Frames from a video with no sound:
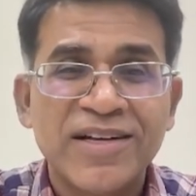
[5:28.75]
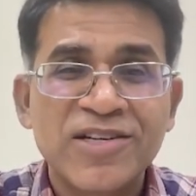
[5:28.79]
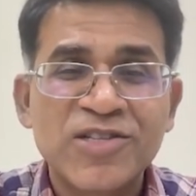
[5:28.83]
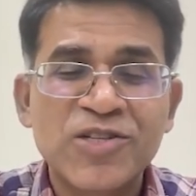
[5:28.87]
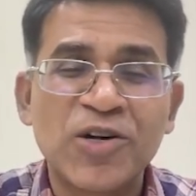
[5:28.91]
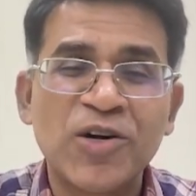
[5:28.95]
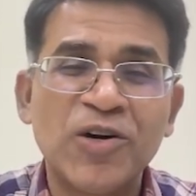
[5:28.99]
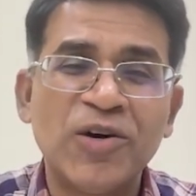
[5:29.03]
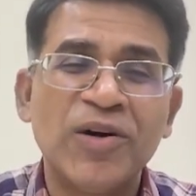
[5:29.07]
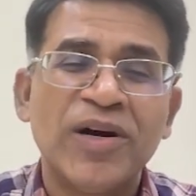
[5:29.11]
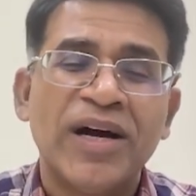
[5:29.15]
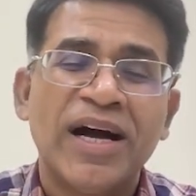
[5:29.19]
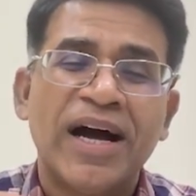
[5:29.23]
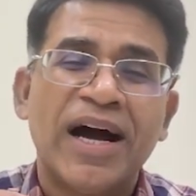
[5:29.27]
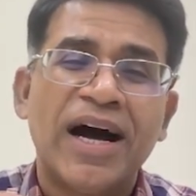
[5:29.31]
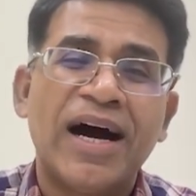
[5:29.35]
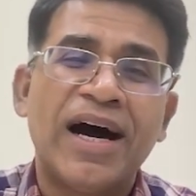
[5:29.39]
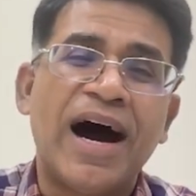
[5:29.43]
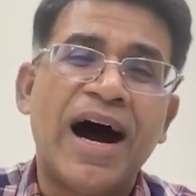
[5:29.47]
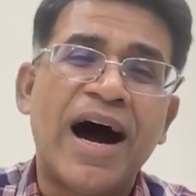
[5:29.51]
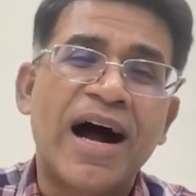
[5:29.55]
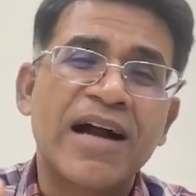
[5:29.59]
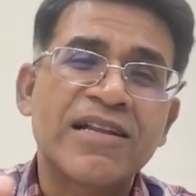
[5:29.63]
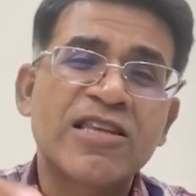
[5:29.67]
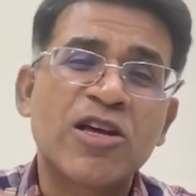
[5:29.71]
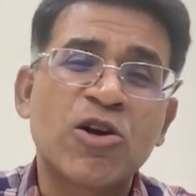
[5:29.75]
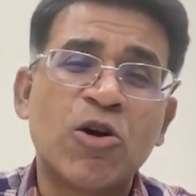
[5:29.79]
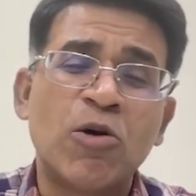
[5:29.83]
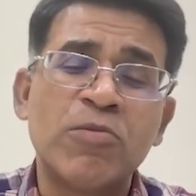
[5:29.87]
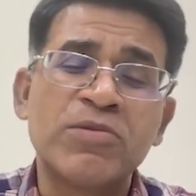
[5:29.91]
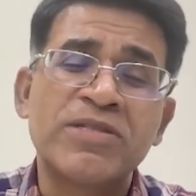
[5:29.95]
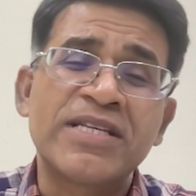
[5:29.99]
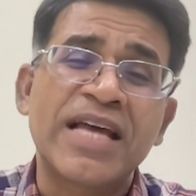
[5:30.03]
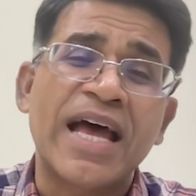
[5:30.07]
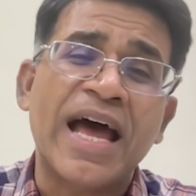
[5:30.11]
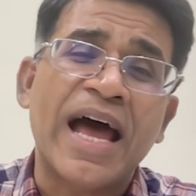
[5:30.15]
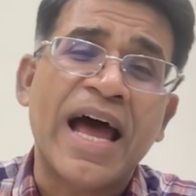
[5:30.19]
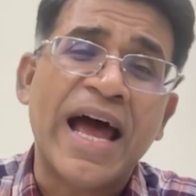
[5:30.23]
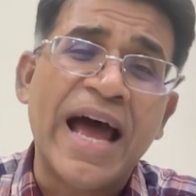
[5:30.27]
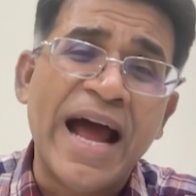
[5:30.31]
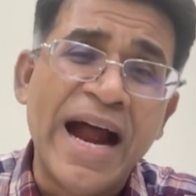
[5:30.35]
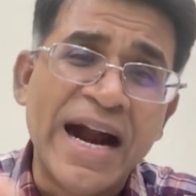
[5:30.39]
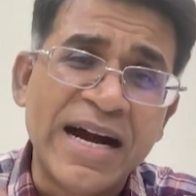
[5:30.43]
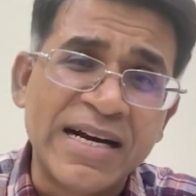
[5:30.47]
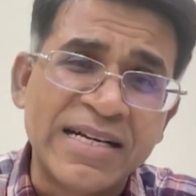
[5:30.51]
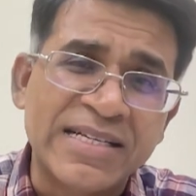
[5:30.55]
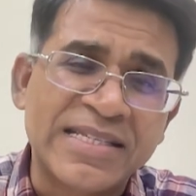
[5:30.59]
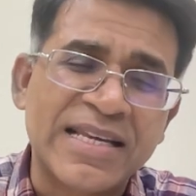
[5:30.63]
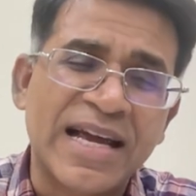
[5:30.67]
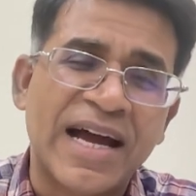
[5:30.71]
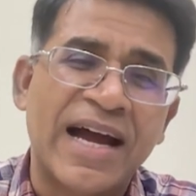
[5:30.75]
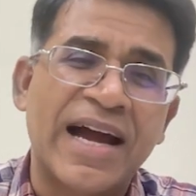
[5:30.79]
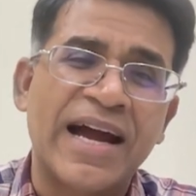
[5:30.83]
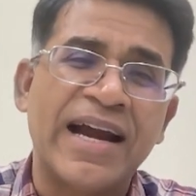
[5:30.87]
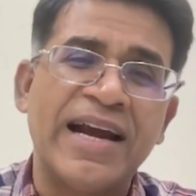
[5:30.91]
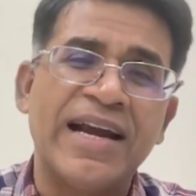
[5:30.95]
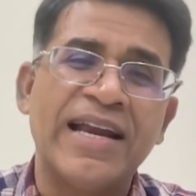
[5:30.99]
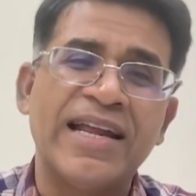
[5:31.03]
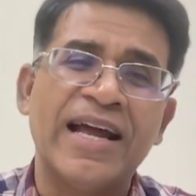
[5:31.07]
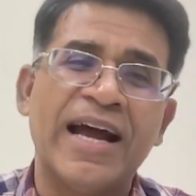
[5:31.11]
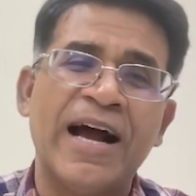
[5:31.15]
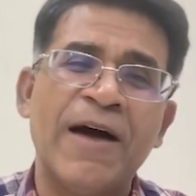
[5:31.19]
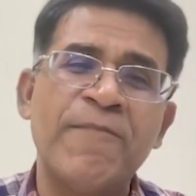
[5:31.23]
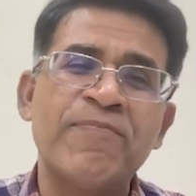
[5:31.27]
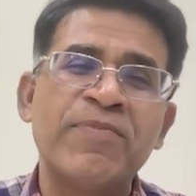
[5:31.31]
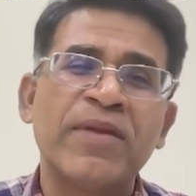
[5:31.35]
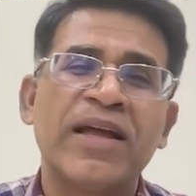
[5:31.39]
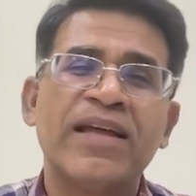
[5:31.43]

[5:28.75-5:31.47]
so Arthur Holmes adds the idea